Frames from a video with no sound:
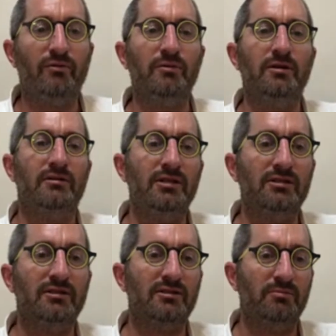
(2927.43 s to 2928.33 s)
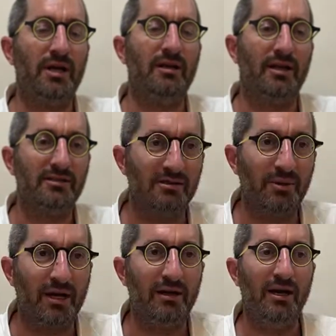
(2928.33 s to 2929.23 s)
It teaches us many lessons about
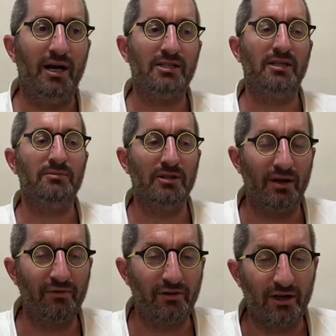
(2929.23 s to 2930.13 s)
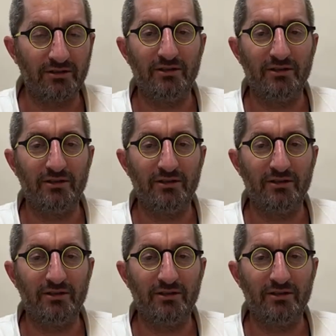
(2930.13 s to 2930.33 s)
Hashem's love for us.